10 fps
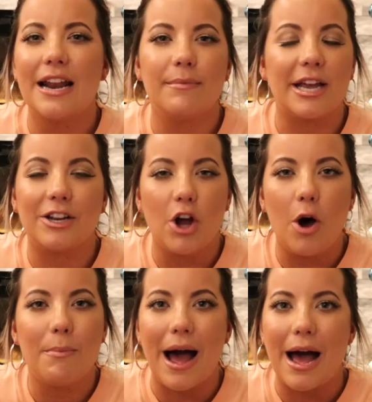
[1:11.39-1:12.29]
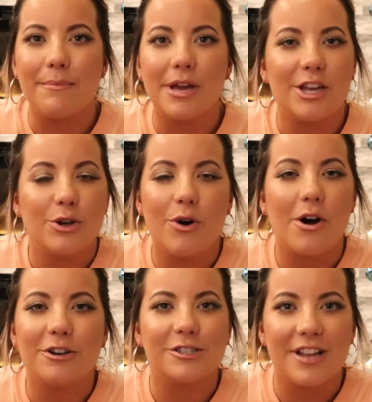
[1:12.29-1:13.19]
I'm like, no, mom, you don't
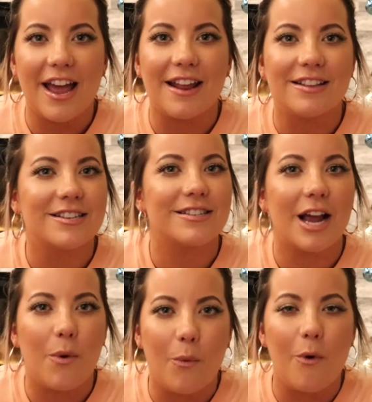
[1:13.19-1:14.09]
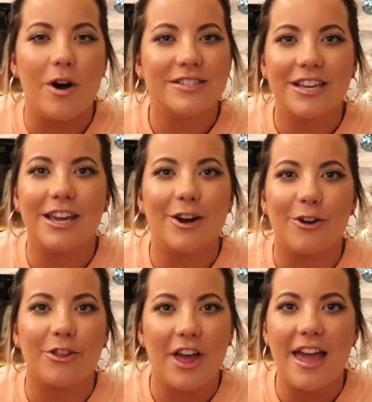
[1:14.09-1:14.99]
understand. This is like a once a
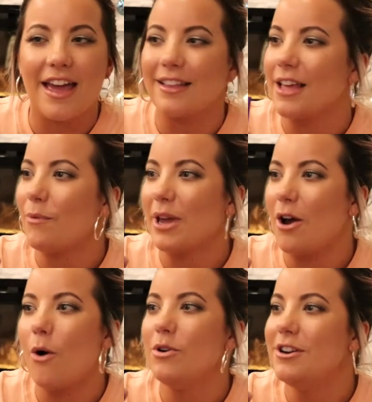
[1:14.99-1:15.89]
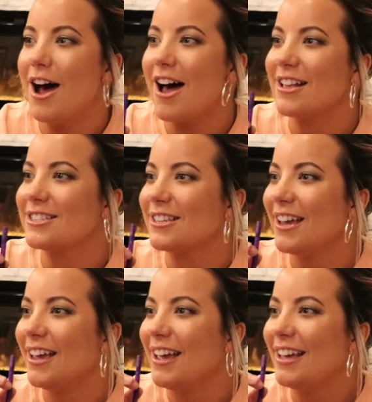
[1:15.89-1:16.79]
year thing that we go nuts.
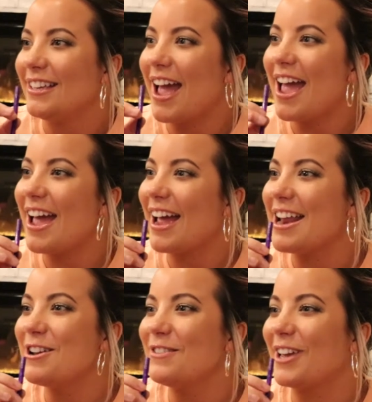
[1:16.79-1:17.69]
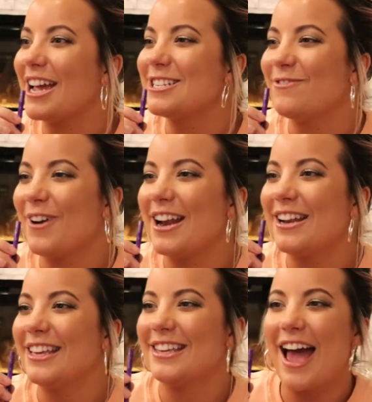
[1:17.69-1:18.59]
Yay, I got a notification
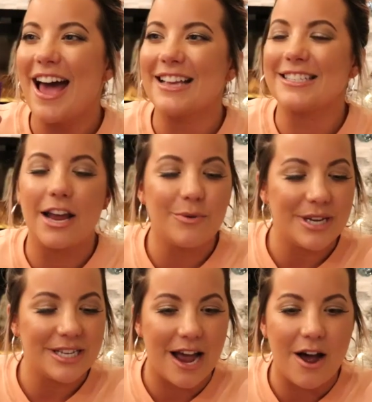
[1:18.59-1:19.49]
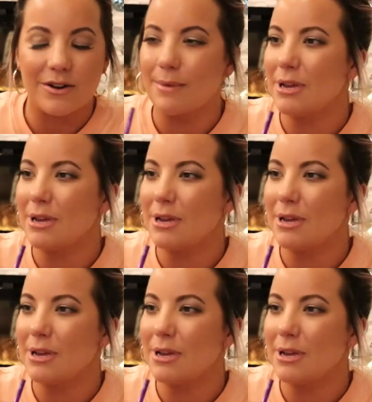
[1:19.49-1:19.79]
finally. Yes, how do we sound?